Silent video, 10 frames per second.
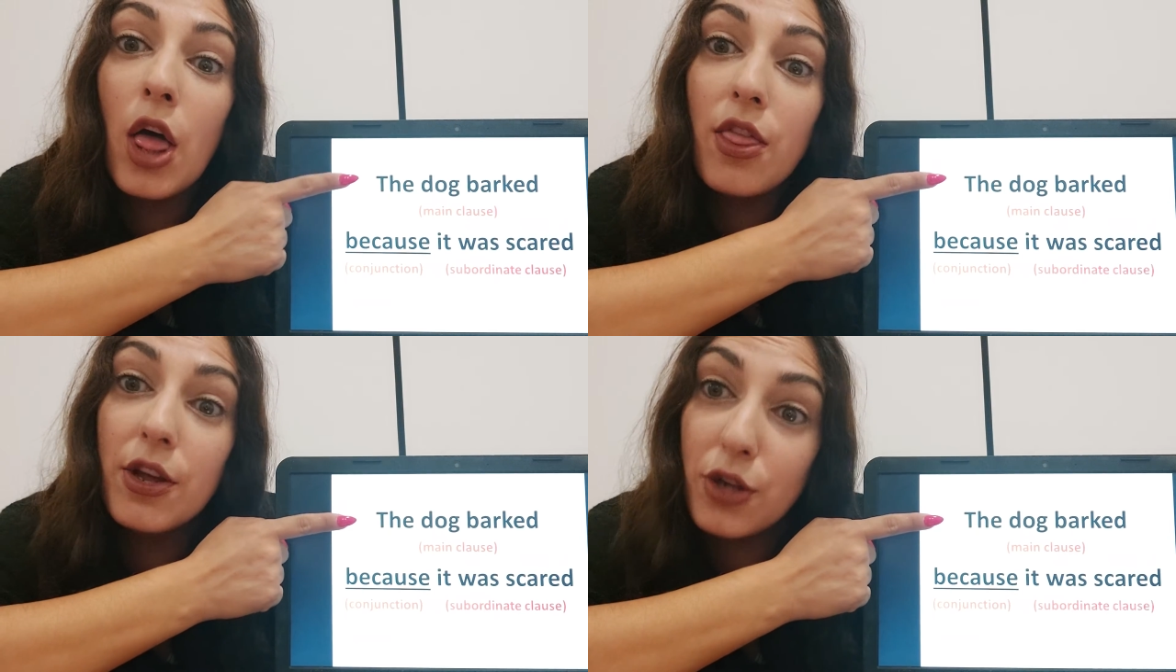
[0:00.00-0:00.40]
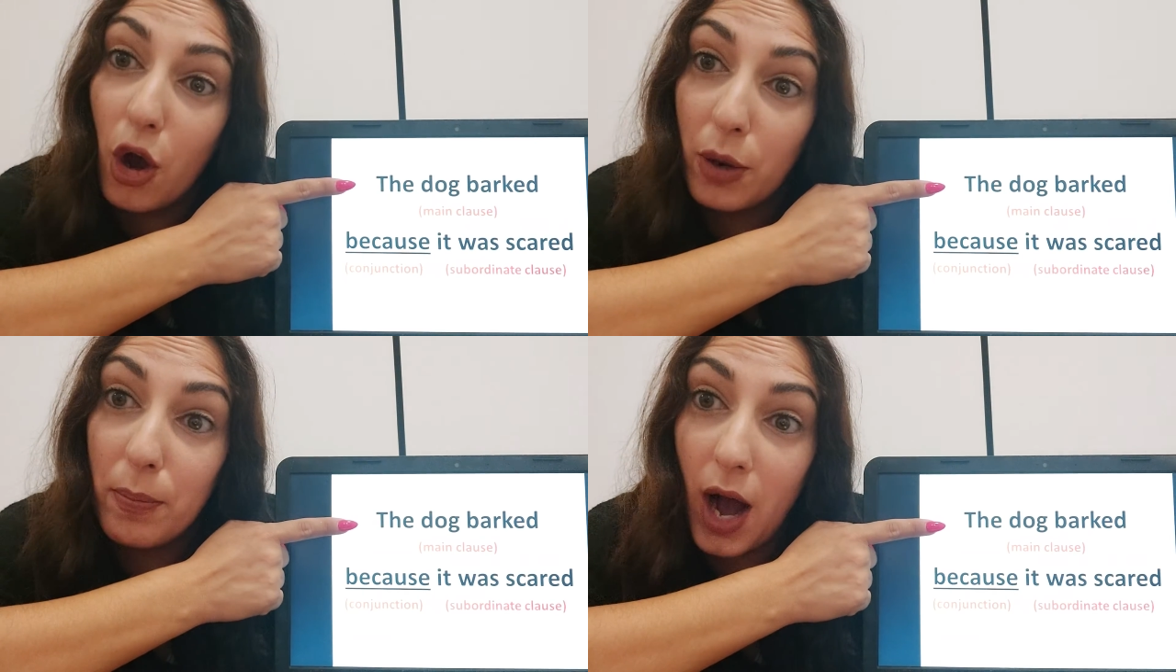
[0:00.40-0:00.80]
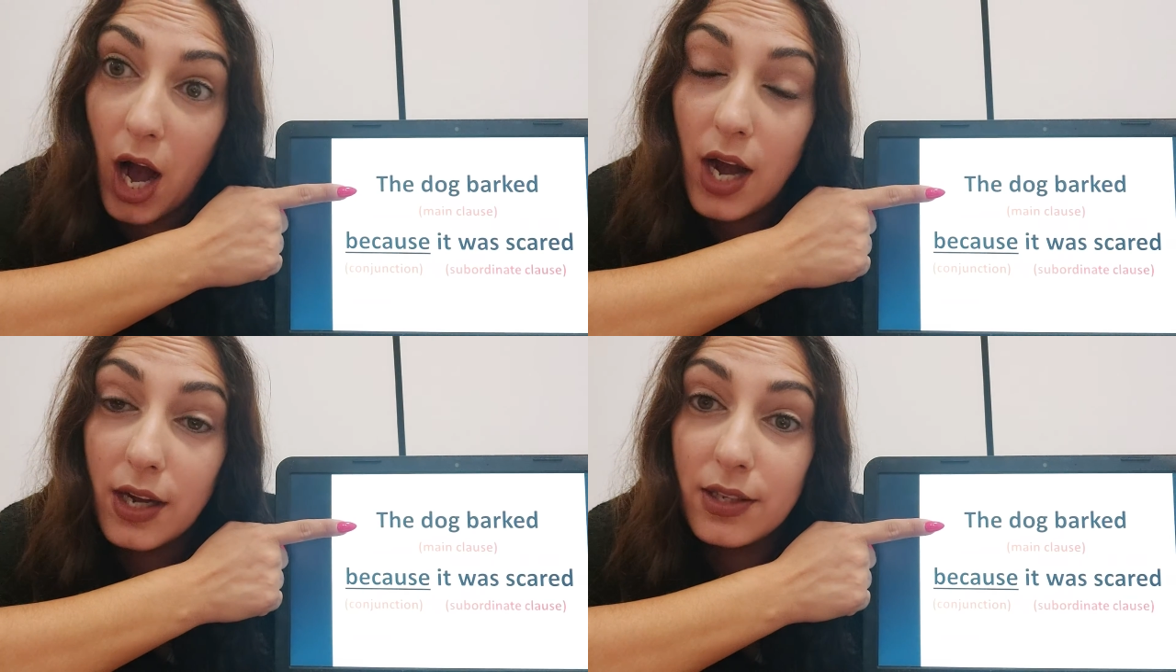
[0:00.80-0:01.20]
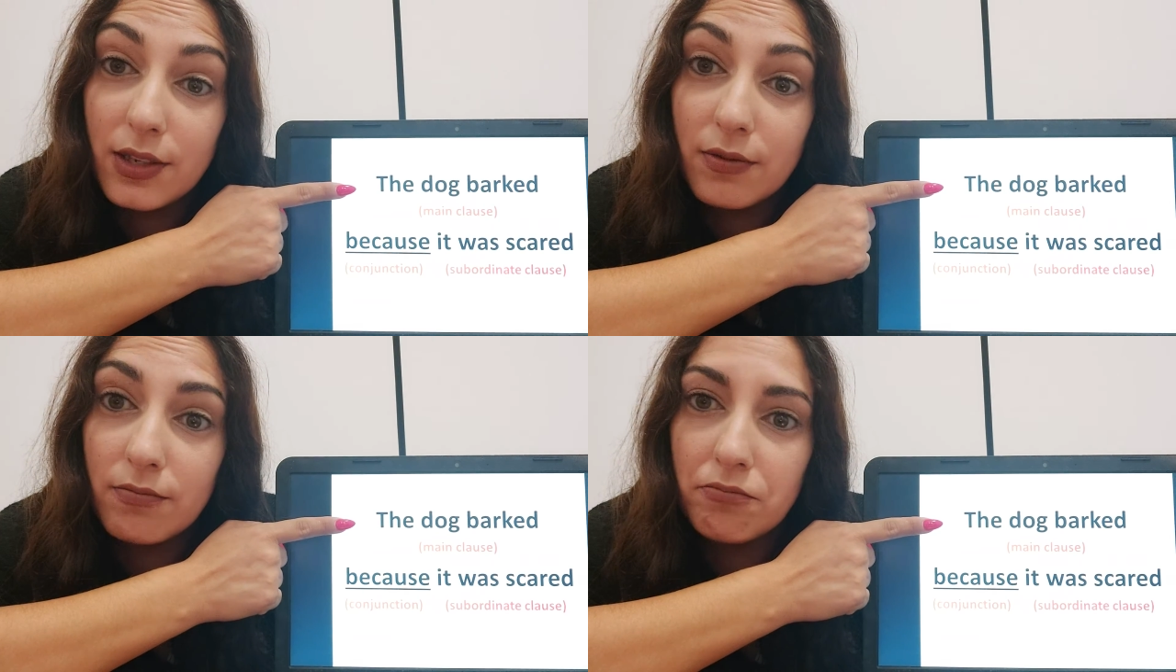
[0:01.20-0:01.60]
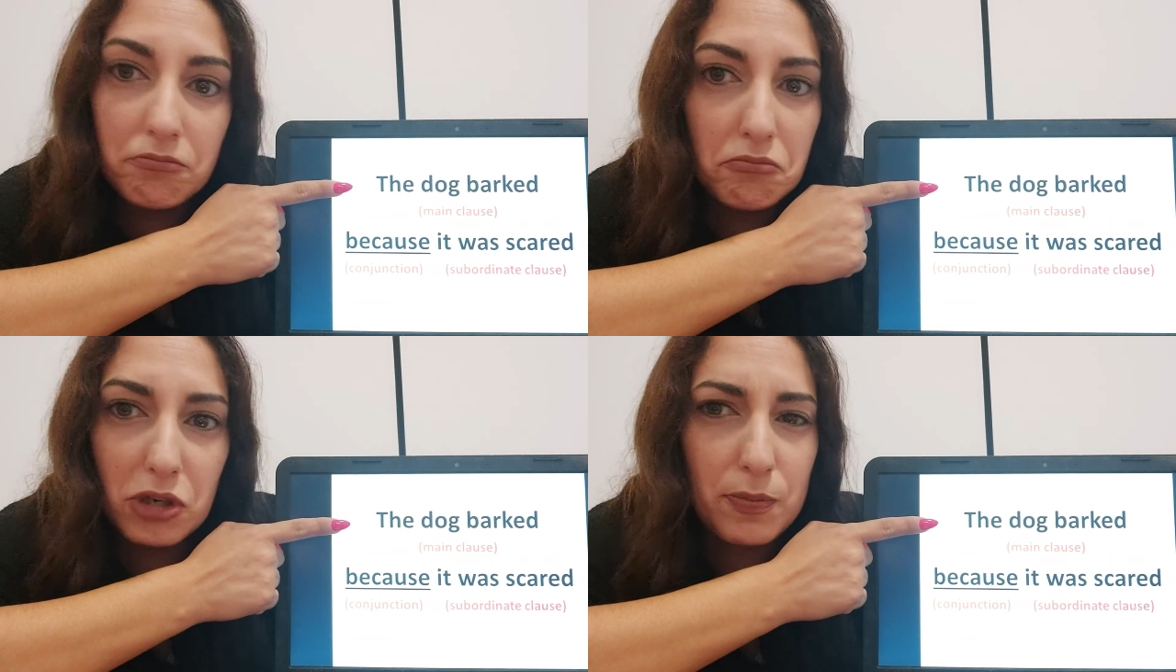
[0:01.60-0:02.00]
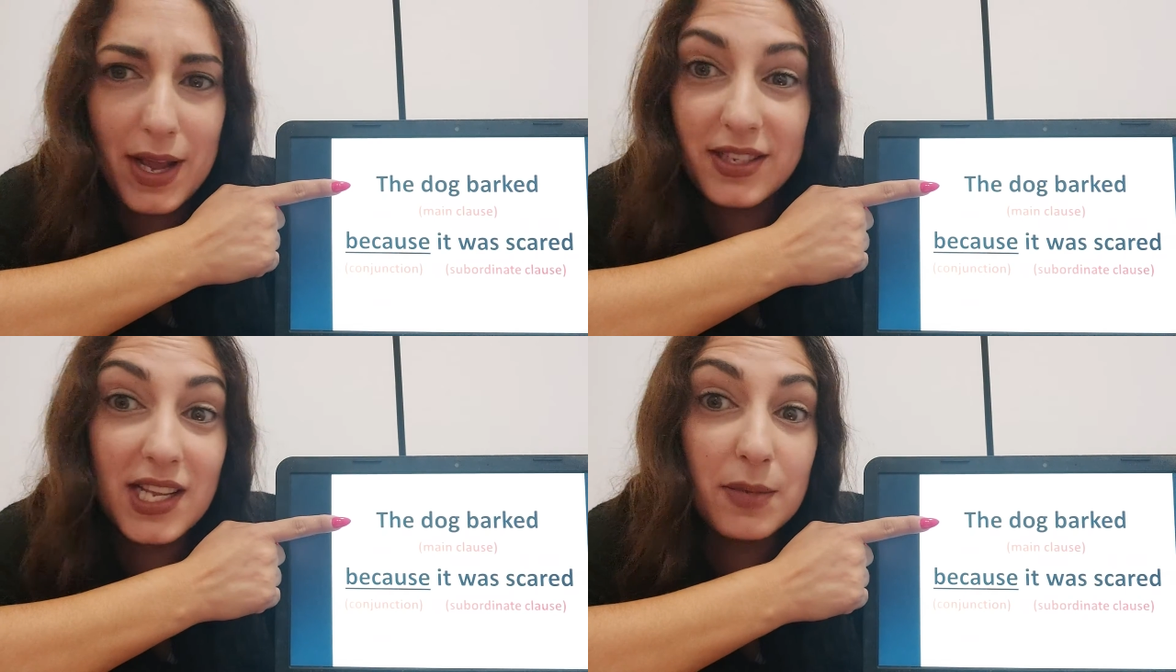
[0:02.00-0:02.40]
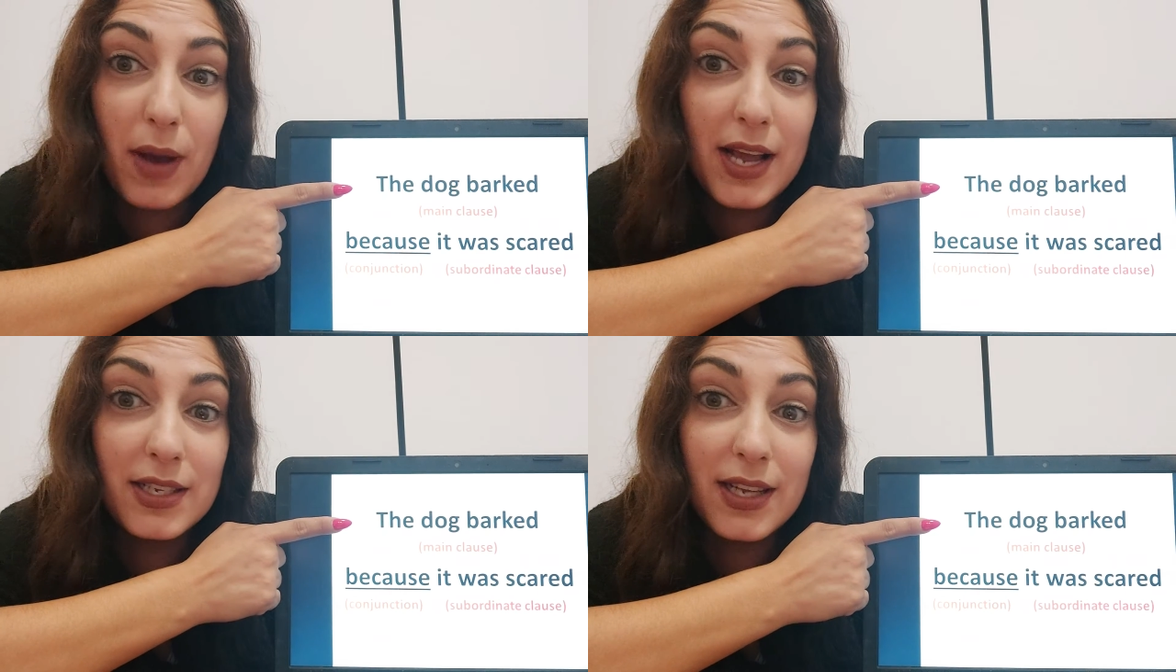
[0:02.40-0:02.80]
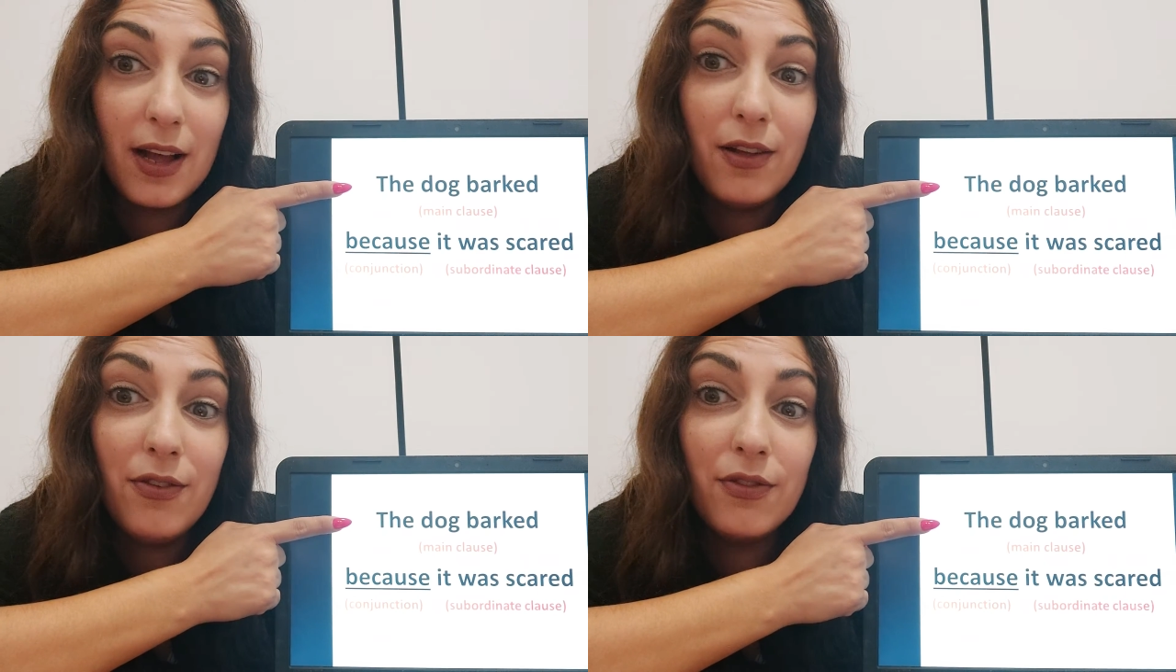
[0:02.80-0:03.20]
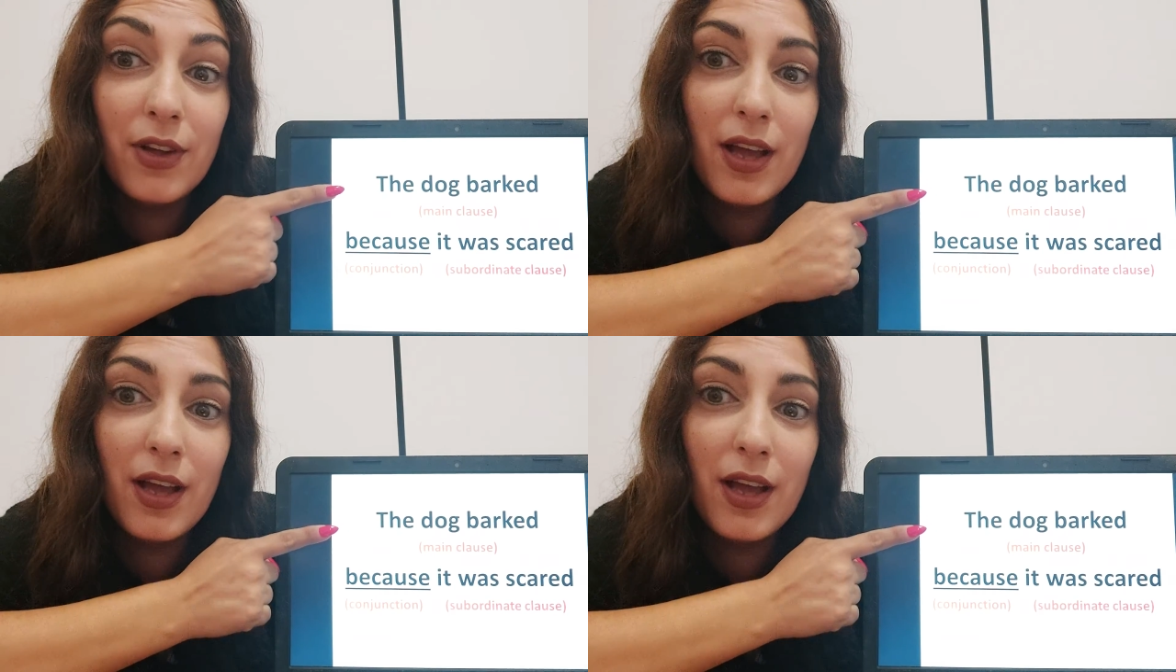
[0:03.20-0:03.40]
the dog barked, which makes sense by itself.